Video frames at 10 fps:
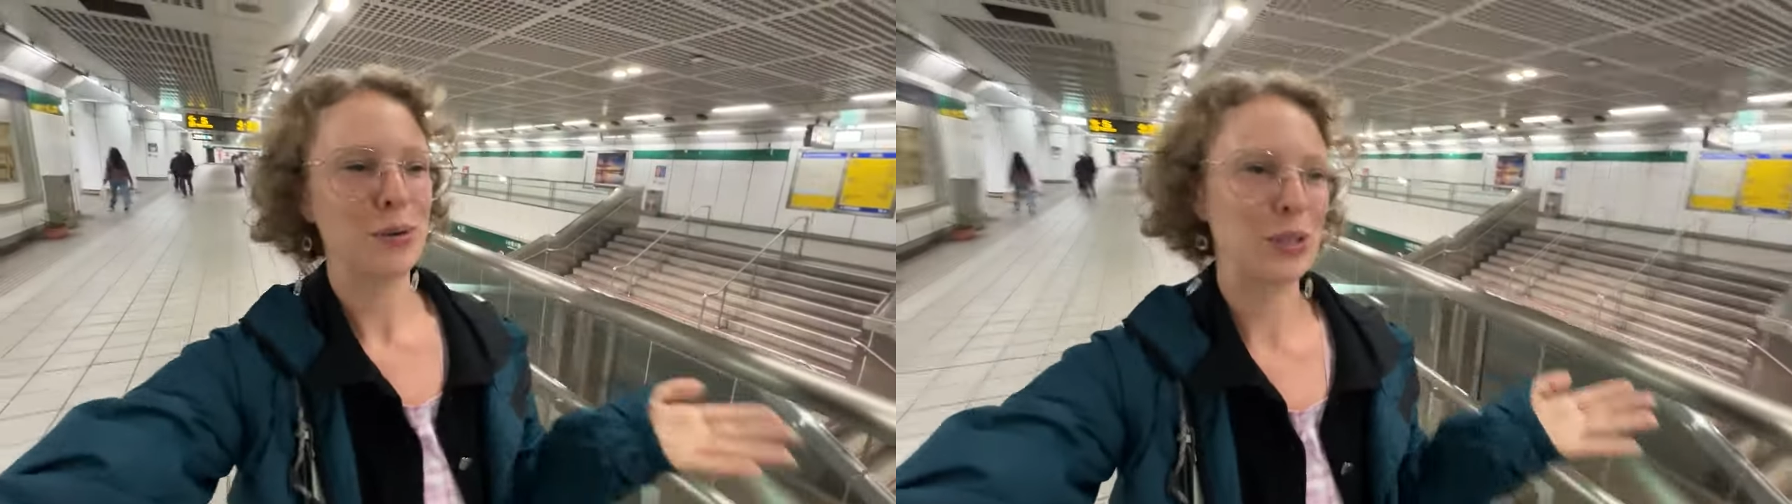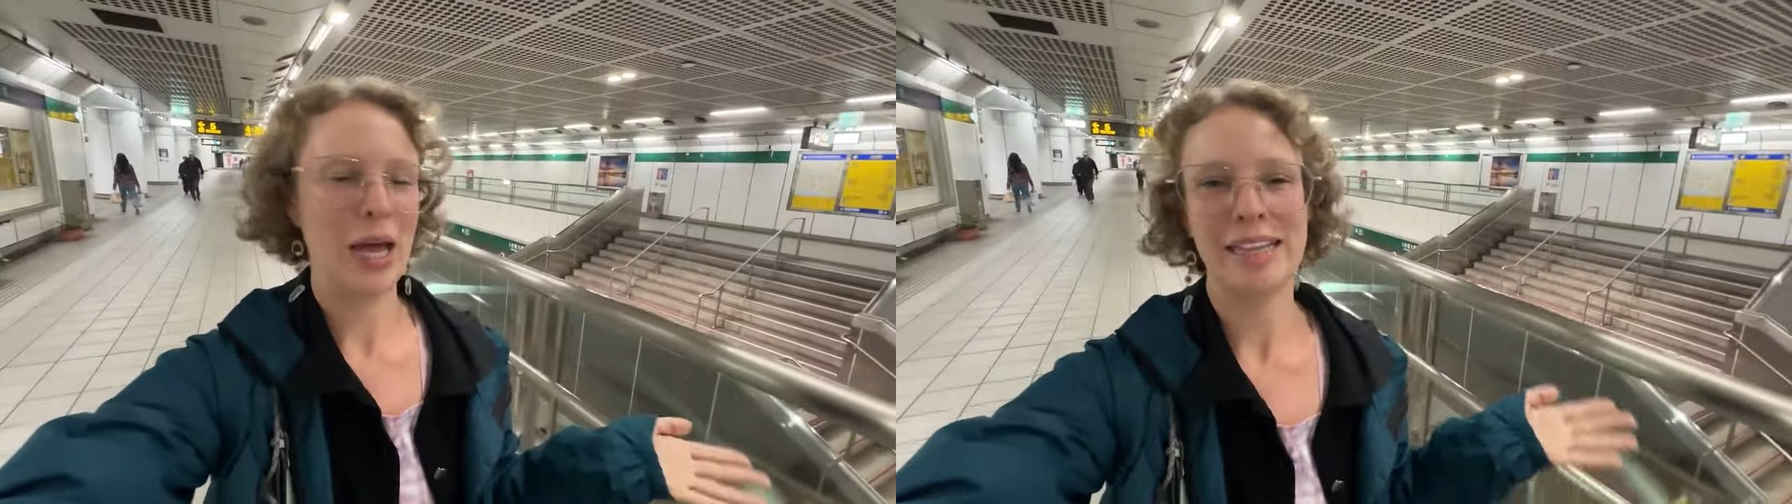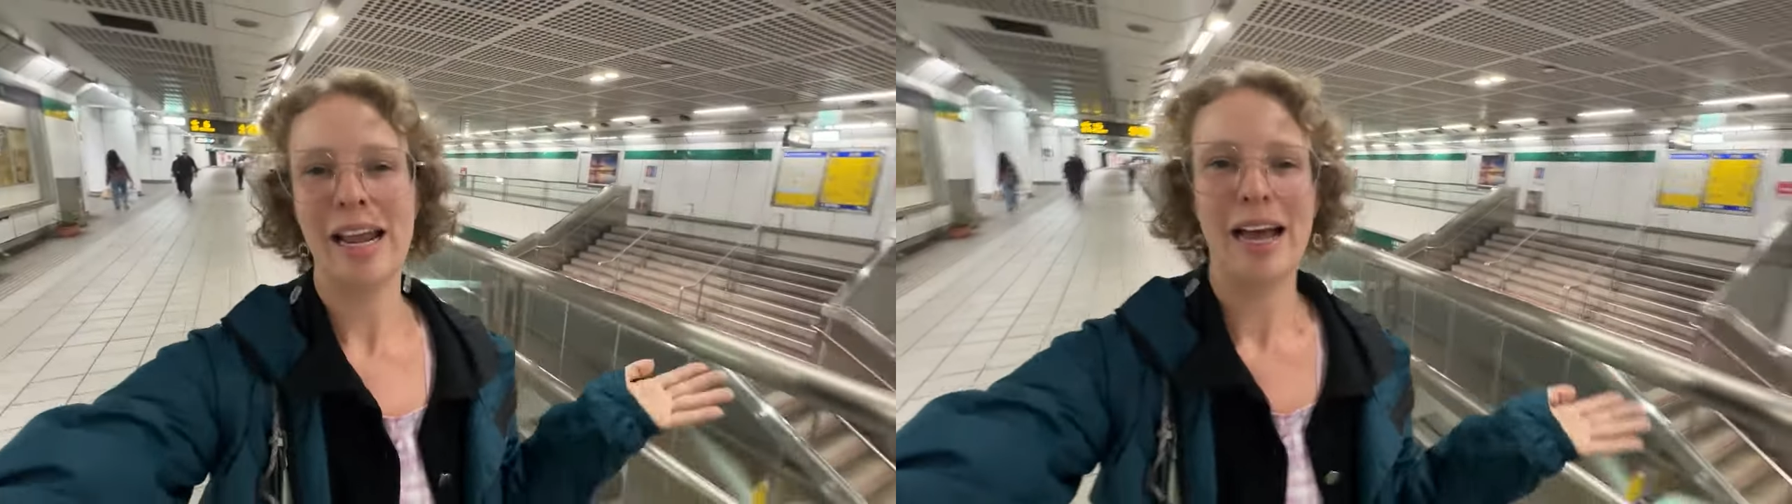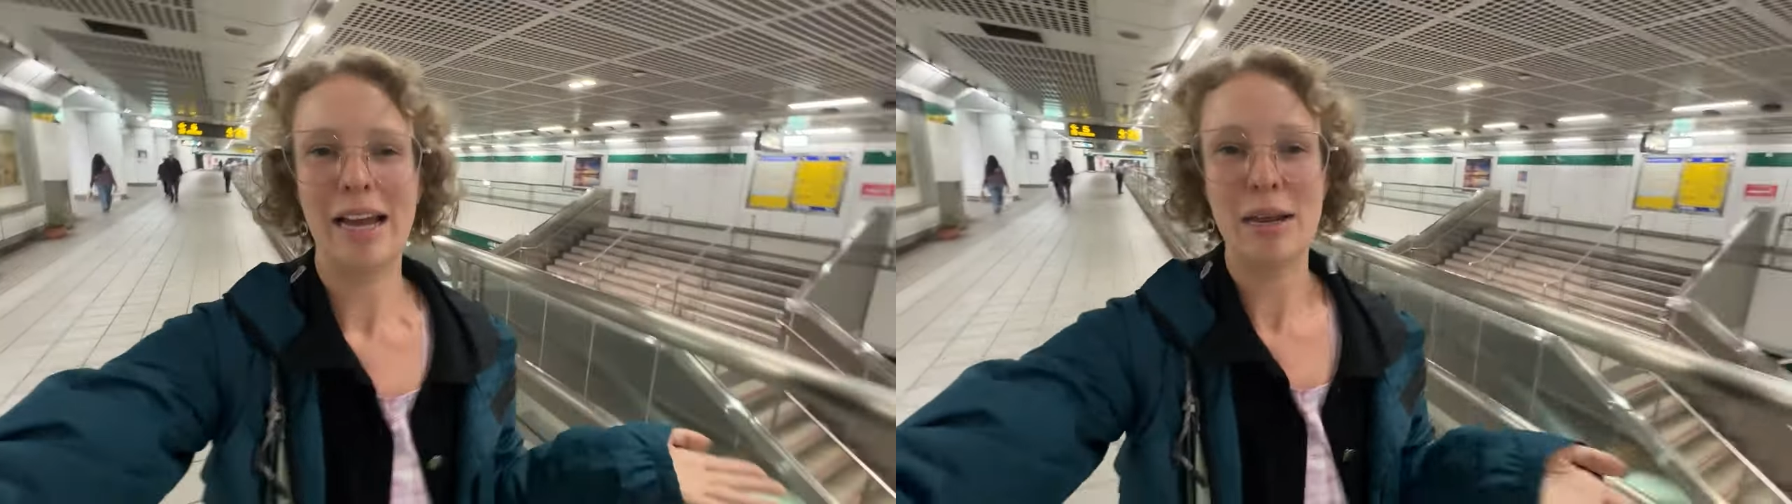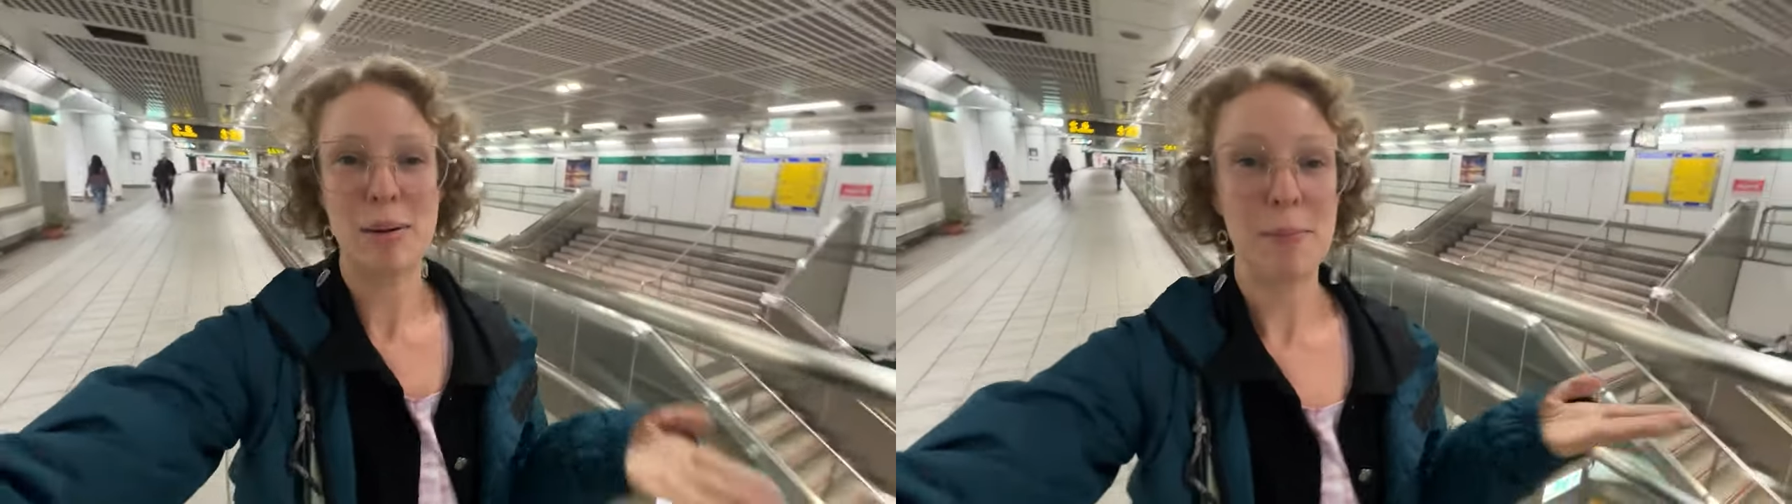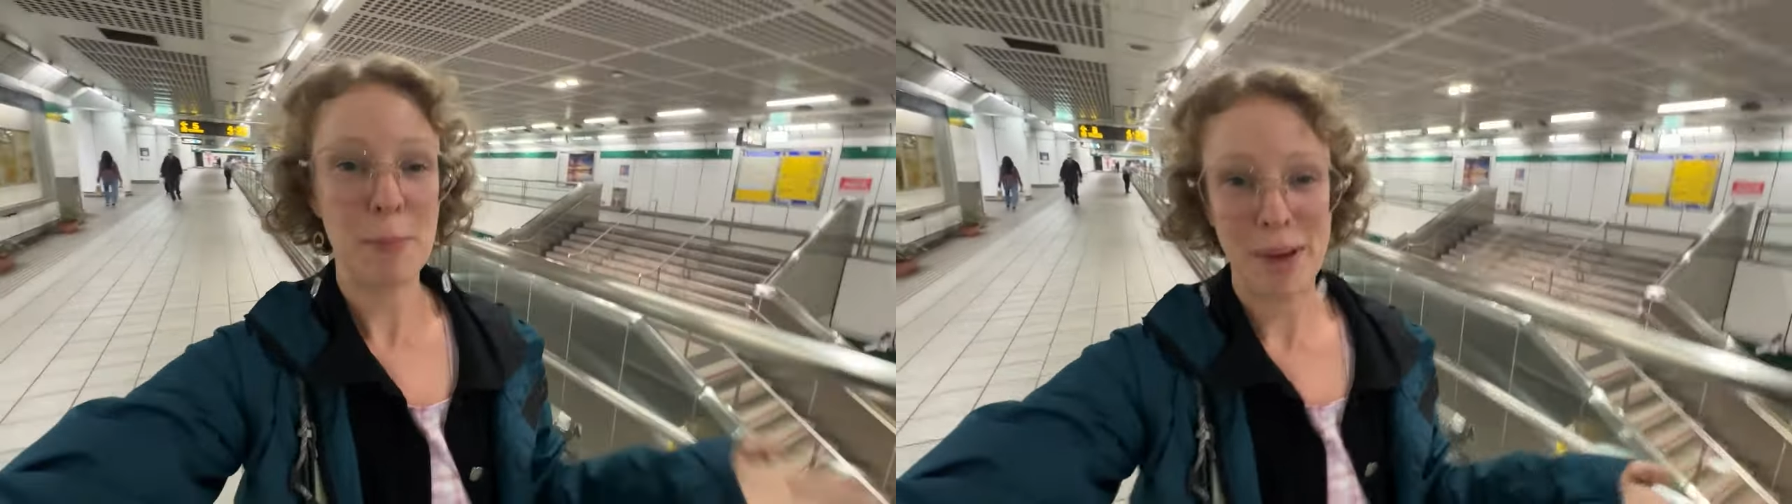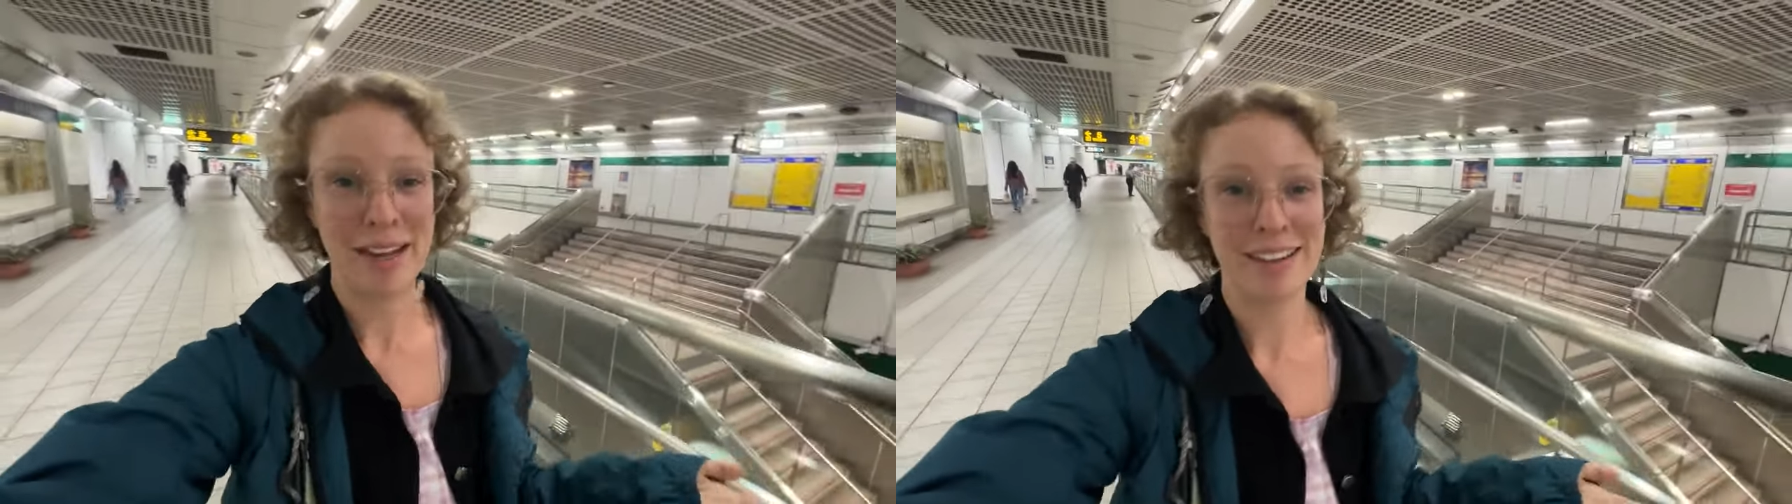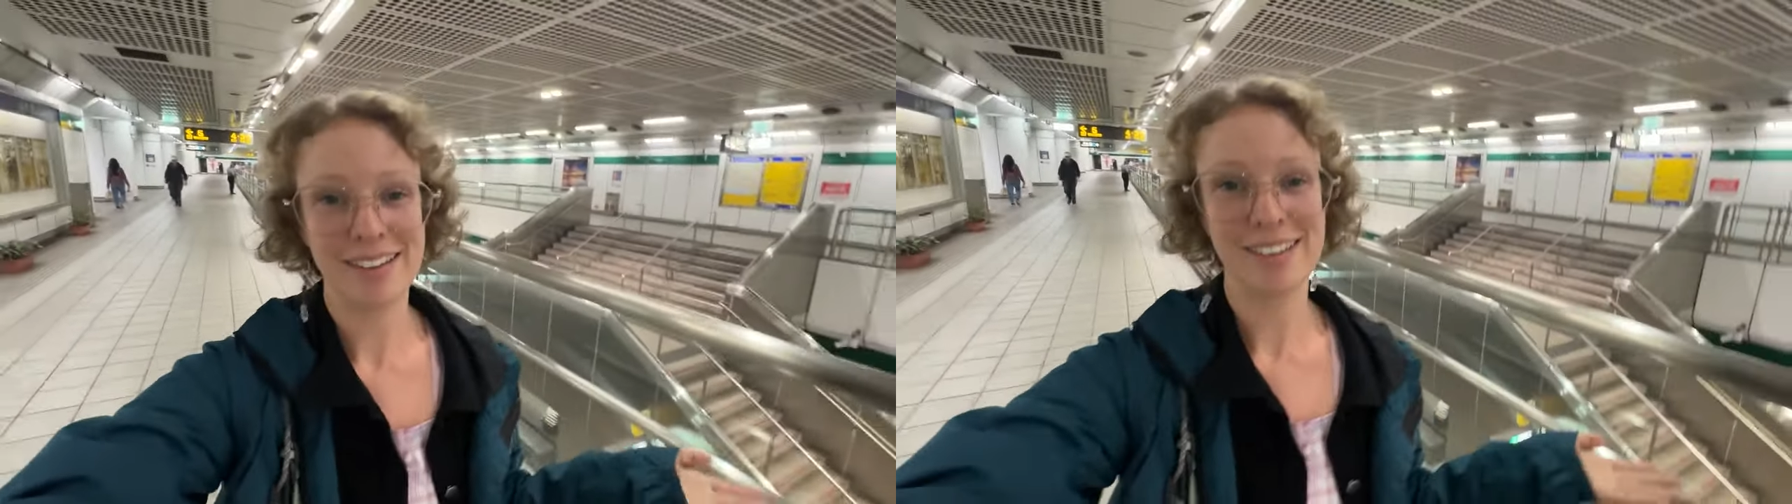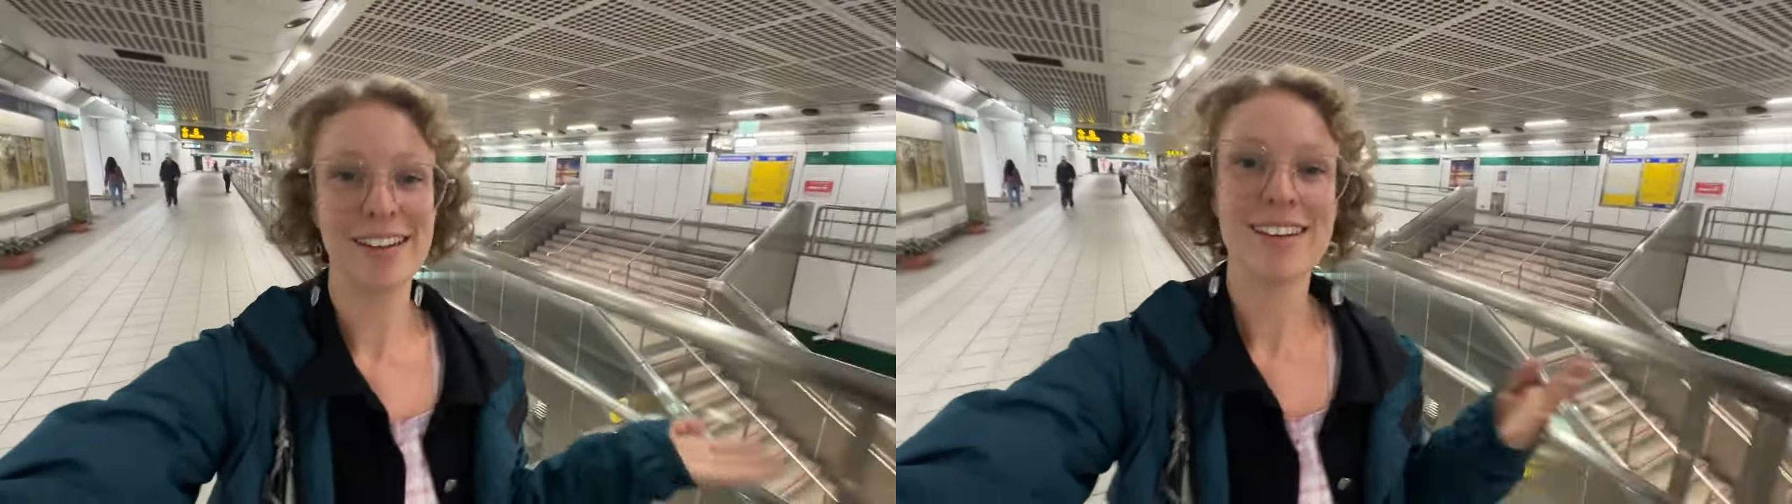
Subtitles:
glad that I am back in